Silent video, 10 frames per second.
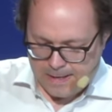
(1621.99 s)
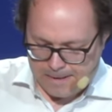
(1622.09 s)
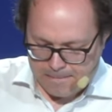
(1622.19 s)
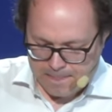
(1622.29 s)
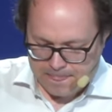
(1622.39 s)

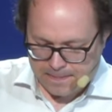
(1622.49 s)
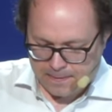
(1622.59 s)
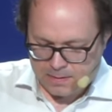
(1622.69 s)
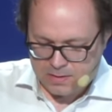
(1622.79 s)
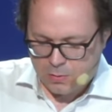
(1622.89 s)

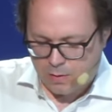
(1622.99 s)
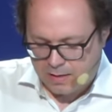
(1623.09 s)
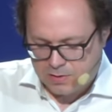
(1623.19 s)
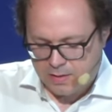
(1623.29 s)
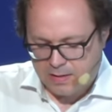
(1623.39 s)
So
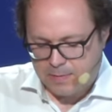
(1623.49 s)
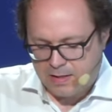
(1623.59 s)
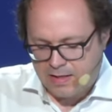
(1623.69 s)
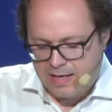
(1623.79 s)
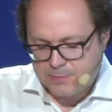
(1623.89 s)

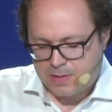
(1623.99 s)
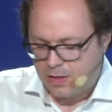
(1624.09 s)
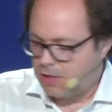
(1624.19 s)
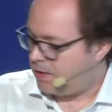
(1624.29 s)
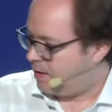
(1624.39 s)
it has been
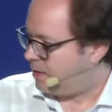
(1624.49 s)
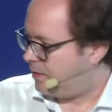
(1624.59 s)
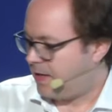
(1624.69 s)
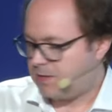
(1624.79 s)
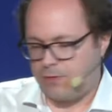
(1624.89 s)
heartening in
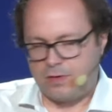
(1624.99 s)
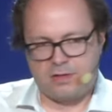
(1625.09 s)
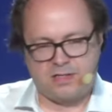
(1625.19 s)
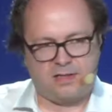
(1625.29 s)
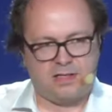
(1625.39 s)
the last few
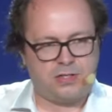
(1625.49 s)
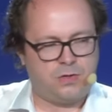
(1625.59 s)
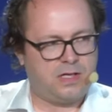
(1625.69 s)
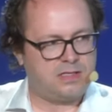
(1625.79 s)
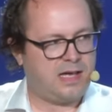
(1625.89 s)
years that the
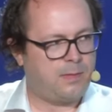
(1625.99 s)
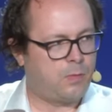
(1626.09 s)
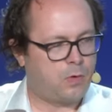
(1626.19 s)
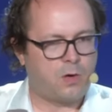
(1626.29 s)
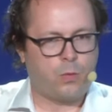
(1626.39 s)
issue has had
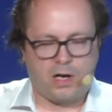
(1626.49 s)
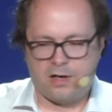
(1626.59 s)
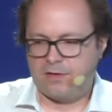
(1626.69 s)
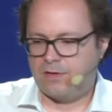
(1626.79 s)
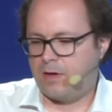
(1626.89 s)
more
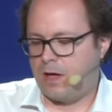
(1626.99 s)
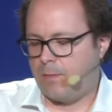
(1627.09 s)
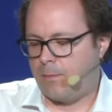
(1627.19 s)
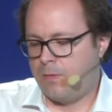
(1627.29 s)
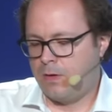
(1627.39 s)
awareness.
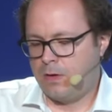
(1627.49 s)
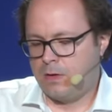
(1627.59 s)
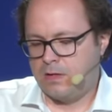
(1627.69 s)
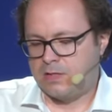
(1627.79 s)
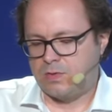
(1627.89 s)

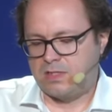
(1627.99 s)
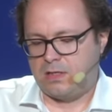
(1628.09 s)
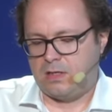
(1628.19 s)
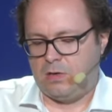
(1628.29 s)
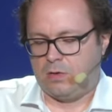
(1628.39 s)
This was,
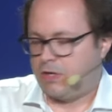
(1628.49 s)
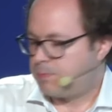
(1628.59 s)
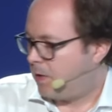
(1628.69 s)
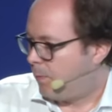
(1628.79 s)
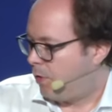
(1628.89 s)
you know, in
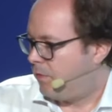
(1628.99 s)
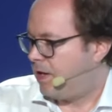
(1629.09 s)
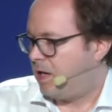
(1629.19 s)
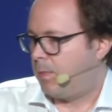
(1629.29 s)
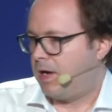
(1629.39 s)
large part
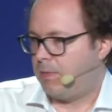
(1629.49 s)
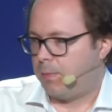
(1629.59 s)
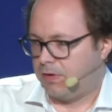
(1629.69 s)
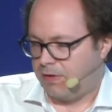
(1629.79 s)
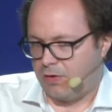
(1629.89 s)
motivated by the
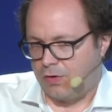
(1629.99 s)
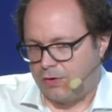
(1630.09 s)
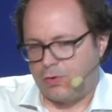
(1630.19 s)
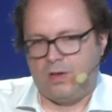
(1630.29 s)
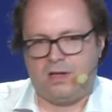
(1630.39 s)
political
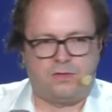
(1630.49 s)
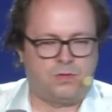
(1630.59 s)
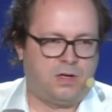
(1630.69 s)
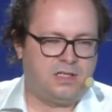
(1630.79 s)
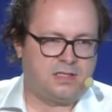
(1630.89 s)
earthquakes of
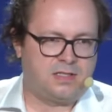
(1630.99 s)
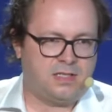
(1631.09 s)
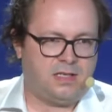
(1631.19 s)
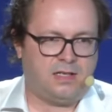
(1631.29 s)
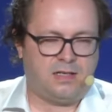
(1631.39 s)

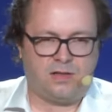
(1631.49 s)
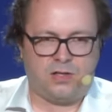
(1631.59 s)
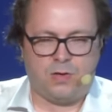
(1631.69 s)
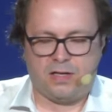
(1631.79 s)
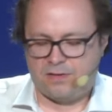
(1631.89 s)
2016 in
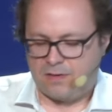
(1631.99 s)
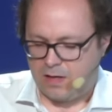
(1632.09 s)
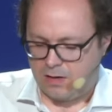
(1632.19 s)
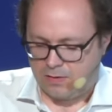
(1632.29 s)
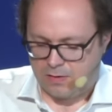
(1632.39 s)
the US
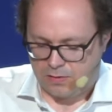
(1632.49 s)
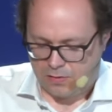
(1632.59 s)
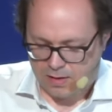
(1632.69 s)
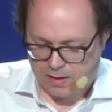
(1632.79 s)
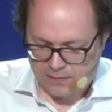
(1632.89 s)
and in the
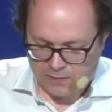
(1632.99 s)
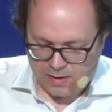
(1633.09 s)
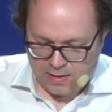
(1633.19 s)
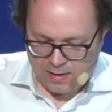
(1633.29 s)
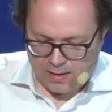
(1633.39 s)

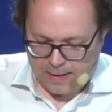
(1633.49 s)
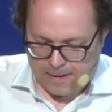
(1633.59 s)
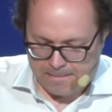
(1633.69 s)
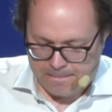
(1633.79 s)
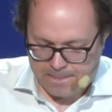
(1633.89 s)

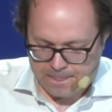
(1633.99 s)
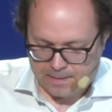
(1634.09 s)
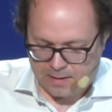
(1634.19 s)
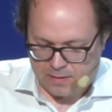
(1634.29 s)
UK.